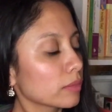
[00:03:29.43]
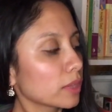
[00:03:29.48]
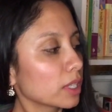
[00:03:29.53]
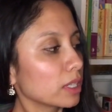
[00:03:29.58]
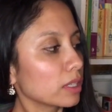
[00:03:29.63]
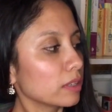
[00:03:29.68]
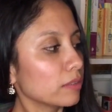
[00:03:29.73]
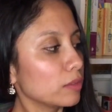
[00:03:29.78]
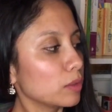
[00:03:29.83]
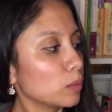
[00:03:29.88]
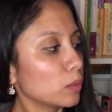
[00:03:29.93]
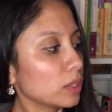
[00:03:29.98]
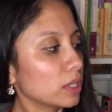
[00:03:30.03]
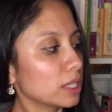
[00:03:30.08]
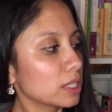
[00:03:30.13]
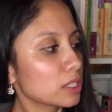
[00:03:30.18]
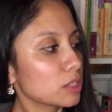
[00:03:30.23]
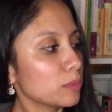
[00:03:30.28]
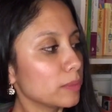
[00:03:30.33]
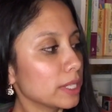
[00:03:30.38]
Like, if you want
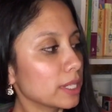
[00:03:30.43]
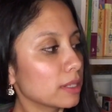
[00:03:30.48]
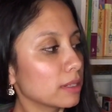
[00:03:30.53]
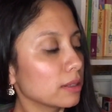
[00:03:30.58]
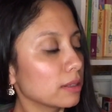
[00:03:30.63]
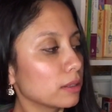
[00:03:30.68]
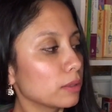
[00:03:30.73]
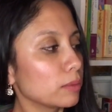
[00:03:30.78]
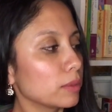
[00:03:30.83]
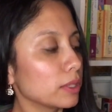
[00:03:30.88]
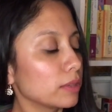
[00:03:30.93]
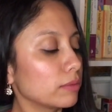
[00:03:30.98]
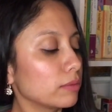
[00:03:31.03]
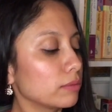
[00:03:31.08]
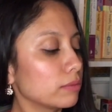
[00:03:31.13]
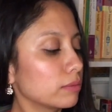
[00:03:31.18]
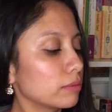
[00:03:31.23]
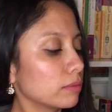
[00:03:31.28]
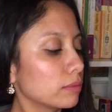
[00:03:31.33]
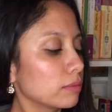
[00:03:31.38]
like to make it a little bit
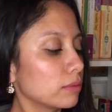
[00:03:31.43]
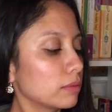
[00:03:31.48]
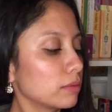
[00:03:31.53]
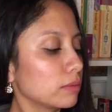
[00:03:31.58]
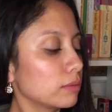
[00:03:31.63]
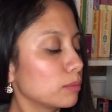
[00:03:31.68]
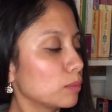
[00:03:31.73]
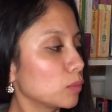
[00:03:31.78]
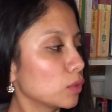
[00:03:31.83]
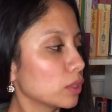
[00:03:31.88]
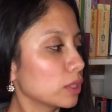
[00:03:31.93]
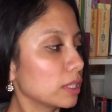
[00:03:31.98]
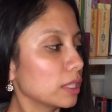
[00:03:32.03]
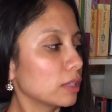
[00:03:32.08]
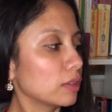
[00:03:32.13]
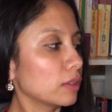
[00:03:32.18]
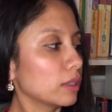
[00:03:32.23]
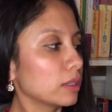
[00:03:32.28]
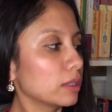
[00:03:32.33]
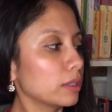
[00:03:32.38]
more
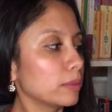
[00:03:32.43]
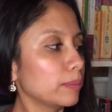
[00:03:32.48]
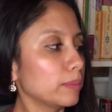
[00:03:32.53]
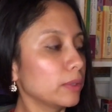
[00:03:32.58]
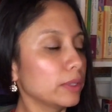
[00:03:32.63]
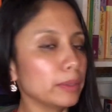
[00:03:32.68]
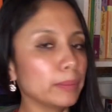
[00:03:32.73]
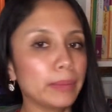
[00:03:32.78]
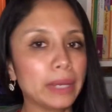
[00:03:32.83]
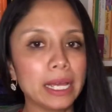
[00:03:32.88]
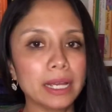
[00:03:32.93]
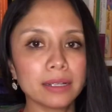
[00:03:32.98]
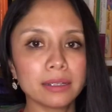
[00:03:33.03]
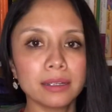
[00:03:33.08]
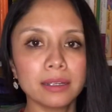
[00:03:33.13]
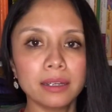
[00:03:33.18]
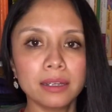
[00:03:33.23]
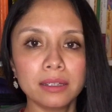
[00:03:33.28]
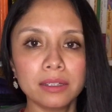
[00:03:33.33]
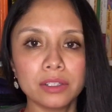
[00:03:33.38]
thicker on the back,
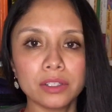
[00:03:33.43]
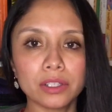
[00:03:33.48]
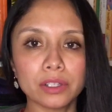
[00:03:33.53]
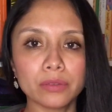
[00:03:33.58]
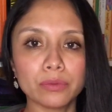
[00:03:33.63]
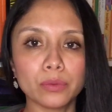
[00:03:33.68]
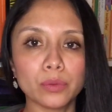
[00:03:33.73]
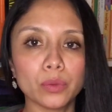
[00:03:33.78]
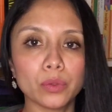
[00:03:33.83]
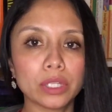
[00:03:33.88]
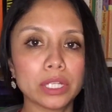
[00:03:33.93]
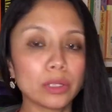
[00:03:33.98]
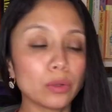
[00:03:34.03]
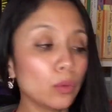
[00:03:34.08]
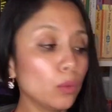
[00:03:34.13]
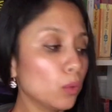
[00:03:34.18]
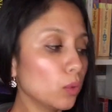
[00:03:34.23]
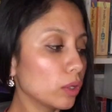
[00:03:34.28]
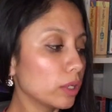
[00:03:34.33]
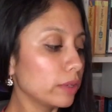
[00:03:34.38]
you can fold it,
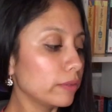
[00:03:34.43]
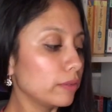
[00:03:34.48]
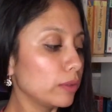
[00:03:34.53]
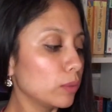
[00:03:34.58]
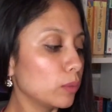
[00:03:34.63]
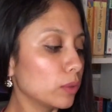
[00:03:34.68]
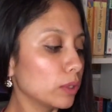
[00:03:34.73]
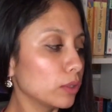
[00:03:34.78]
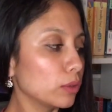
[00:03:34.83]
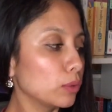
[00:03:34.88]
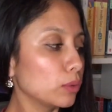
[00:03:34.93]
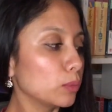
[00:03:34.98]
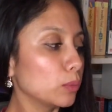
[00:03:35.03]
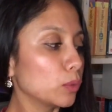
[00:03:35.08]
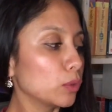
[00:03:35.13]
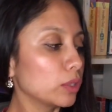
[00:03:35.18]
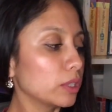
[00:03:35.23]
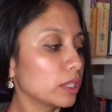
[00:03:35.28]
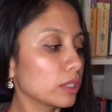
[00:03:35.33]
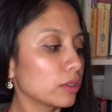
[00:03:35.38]
or if you want to do
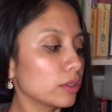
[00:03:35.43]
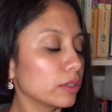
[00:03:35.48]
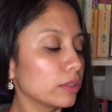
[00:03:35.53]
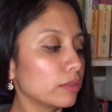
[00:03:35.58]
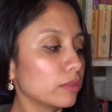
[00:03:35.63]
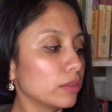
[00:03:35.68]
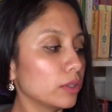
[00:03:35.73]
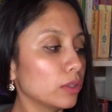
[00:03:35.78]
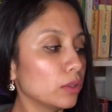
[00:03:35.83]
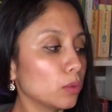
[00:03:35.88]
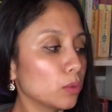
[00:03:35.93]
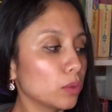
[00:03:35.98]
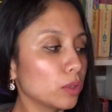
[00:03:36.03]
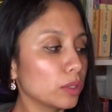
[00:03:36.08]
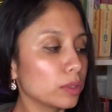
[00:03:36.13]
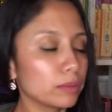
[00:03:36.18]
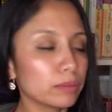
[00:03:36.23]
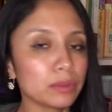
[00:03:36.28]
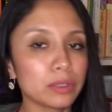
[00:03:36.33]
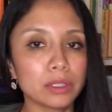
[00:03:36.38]
more thicker in the front, or
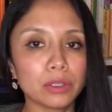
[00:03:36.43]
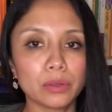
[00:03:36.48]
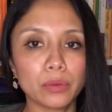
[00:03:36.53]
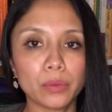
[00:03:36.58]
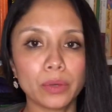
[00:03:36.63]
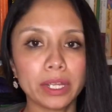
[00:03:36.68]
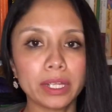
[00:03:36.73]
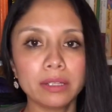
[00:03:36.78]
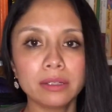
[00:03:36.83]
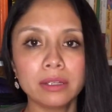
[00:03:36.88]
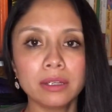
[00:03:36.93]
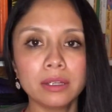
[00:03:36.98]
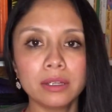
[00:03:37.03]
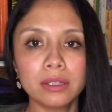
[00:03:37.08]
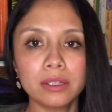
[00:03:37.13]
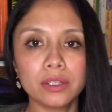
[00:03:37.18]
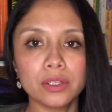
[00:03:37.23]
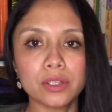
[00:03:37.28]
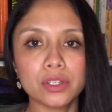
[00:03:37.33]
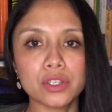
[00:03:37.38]
either way,
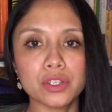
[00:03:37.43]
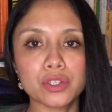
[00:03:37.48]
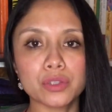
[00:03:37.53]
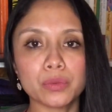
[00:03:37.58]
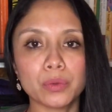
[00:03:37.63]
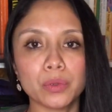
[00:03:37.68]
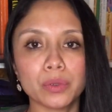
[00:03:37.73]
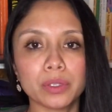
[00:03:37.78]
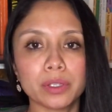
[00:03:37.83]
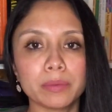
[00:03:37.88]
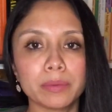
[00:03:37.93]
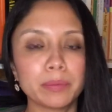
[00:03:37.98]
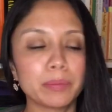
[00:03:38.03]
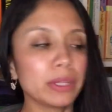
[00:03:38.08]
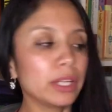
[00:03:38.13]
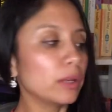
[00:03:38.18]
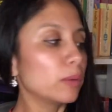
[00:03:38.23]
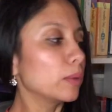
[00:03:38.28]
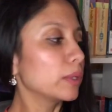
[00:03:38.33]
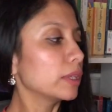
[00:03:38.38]
you can just fold them and
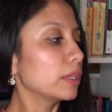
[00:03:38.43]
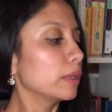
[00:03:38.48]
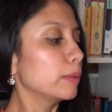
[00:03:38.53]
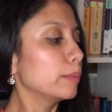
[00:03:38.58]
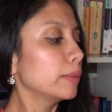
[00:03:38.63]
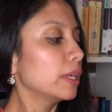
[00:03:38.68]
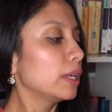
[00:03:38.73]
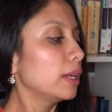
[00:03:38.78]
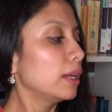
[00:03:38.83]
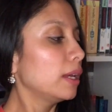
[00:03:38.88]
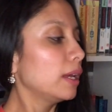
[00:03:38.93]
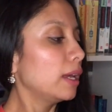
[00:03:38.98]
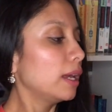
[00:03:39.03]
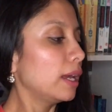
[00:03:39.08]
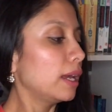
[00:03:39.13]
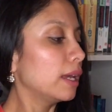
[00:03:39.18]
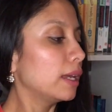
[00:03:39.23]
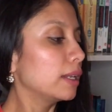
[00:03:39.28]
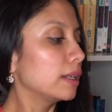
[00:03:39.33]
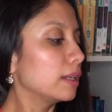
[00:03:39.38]
play with them.
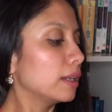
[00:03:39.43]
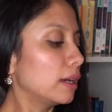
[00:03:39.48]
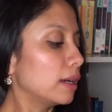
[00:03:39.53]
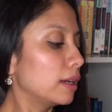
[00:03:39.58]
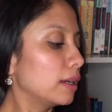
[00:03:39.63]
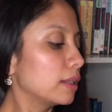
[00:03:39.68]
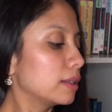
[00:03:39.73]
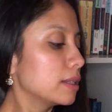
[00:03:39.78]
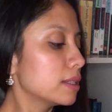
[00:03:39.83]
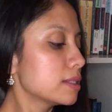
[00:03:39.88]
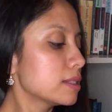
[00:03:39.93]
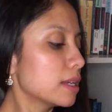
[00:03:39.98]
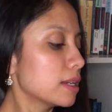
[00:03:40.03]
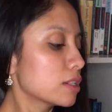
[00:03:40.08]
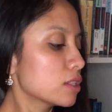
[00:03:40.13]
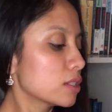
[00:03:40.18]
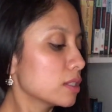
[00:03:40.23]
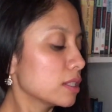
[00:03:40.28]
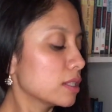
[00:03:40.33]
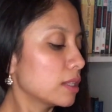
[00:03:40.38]
And this
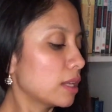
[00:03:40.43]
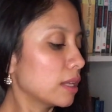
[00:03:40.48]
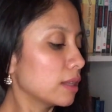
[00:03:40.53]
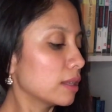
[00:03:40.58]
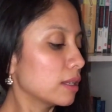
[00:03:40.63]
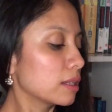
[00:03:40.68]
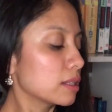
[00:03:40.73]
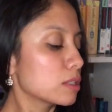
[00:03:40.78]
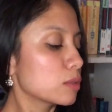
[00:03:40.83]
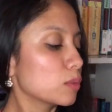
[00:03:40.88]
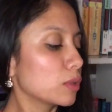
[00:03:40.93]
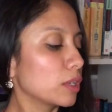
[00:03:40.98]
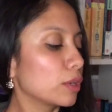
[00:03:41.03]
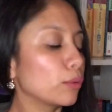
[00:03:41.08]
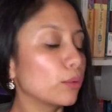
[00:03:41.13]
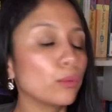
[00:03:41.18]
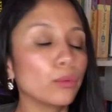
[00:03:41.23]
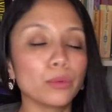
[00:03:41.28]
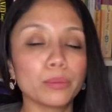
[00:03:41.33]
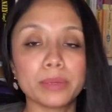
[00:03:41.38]
actually, I think, is pretty
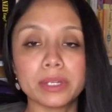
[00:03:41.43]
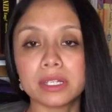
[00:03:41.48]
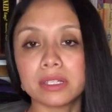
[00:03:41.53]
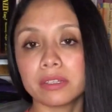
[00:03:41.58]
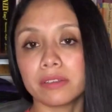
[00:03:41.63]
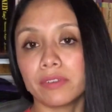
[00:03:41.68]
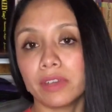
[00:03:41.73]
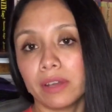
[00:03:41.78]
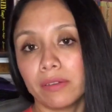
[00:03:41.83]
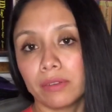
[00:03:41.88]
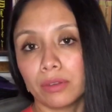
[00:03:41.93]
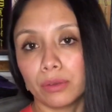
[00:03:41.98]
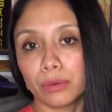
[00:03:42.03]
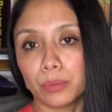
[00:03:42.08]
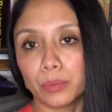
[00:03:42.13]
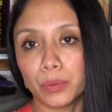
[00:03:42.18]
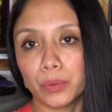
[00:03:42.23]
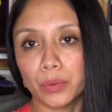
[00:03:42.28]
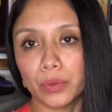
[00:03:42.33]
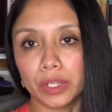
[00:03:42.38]
cool, because if you have a
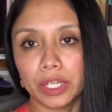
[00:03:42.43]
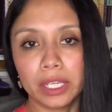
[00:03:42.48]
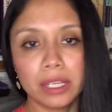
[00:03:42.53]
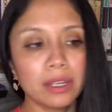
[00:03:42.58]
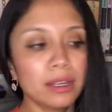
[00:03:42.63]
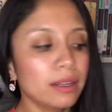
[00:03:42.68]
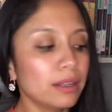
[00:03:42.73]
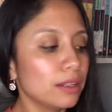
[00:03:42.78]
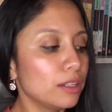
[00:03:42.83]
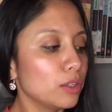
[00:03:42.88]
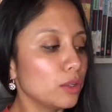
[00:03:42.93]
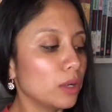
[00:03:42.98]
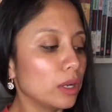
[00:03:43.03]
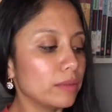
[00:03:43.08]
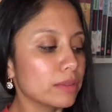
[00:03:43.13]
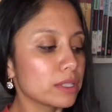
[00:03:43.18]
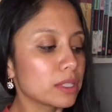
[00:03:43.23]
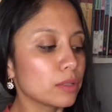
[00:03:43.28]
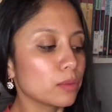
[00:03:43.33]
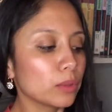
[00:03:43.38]
little boy, you
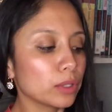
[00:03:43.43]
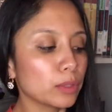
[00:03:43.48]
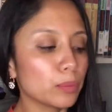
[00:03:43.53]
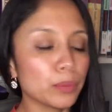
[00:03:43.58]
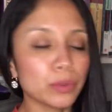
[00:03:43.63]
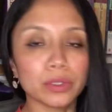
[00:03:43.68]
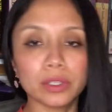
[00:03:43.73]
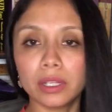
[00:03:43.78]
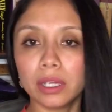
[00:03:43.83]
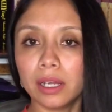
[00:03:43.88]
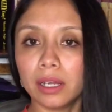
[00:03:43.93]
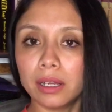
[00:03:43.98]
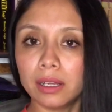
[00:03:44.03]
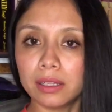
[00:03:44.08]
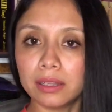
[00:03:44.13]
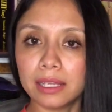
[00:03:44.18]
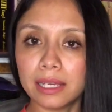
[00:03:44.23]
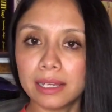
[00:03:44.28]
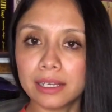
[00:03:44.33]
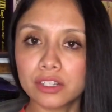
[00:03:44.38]
obviously want to put
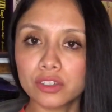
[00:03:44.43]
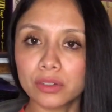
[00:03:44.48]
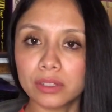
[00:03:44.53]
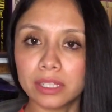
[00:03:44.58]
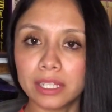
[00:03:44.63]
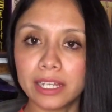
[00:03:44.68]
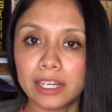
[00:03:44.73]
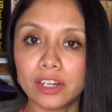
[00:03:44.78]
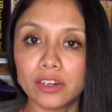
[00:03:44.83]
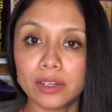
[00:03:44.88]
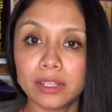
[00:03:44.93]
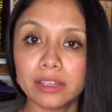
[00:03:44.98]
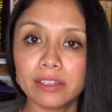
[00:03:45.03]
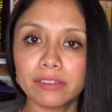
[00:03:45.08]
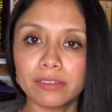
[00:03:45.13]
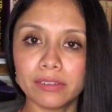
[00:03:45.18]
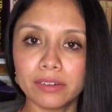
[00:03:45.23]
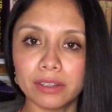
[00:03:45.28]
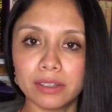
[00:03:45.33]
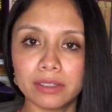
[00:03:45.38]
the extra layer in the
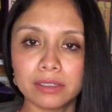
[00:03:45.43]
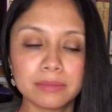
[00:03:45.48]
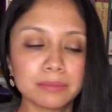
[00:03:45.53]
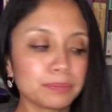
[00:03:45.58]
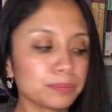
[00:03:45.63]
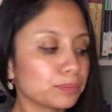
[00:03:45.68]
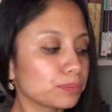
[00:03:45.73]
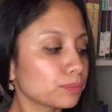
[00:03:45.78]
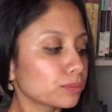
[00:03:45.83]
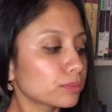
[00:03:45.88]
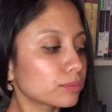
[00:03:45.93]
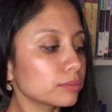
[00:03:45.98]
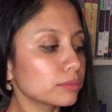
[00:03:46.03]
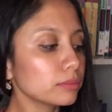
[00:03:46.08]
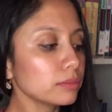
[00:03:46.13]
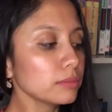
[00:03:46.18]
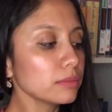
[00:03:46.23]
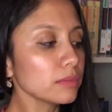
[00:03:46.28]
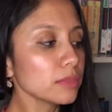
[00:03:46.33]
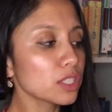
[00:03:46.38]
front
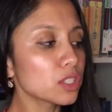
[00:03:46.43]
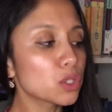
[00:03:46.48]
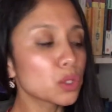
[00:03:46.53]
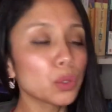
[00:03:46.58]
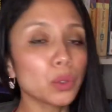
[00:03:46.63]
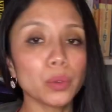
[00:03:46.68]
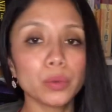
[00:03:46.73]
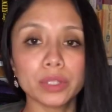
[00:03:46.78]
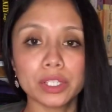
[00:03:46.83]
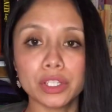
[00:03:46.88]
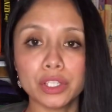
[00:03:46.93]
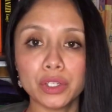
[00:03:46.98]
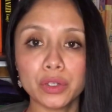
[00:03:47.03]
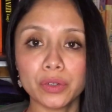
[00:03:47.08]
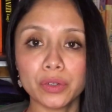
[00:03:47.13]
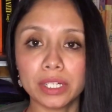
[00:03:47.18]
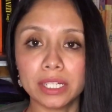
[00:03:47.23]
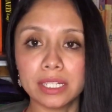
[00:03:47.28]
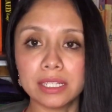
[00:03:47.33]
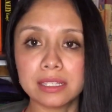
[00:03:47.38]
to hold the
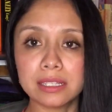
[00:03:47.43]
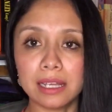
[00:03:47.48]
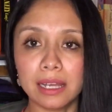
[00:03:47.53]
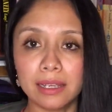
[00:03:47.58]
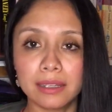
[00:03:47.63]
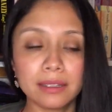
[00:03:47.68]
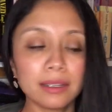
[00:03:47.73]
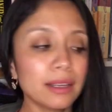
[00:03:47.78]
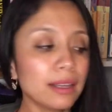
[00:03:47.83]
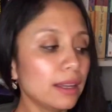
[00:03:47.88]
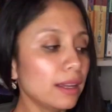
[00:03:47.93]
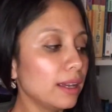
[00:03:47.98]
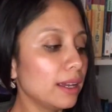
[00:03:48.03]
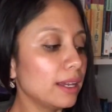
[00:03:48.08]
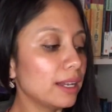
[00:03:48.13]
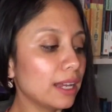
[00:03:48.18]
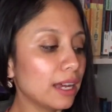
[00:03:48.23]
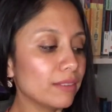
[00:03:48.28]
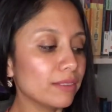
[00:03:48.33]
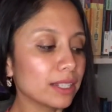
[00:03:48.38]
urine inside
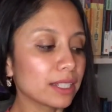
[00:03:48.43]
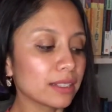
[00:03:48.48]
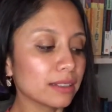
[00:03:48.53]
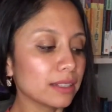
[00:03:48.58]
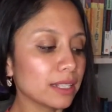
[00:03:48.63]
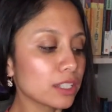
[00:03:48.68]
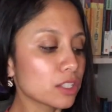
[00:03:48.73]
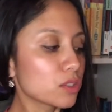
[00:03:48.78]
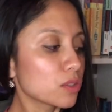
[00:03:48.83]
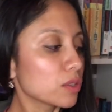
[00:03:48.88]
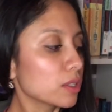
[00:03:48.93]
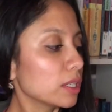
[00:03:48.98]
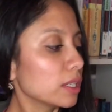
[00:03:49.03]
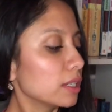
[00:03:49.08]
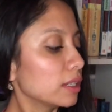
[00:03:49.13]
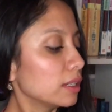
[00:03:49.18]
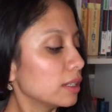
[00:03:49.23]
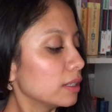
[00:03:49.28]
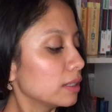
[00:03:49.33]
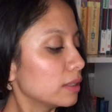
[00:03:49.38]
and have like an extra
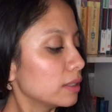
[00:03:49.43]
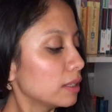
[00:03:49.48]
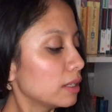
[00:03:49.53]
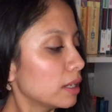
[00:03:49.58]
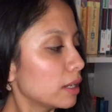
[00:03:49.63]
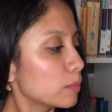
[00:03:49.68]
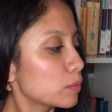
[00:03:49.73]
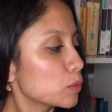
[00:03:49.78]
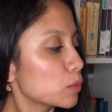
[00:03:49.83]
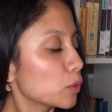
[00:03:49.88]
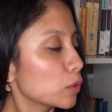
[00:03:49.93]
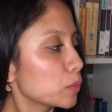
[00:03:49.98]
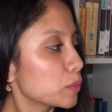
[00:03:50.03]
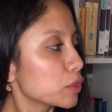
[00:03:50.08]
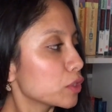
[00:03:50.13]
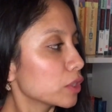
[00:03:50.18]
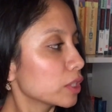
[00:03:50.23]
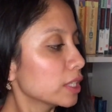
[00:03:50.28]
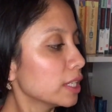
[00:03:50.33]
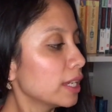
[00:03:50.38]

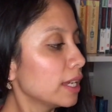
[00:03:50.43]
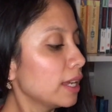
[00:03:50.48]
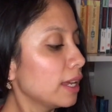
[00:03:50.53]
absorption.